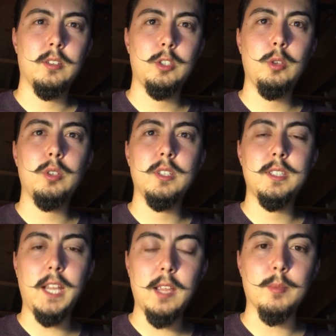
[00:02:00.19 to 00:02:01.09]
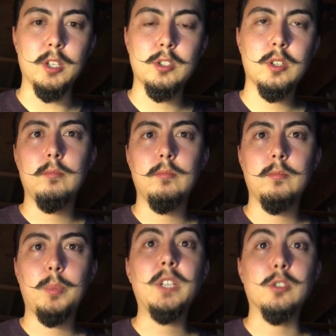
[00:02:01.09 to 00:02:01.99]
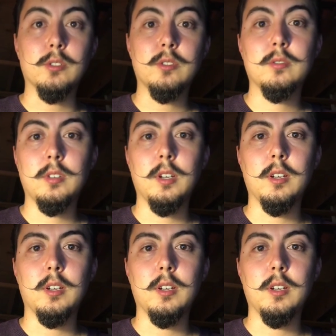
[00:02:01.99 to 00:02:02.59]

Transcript: due to damage pictures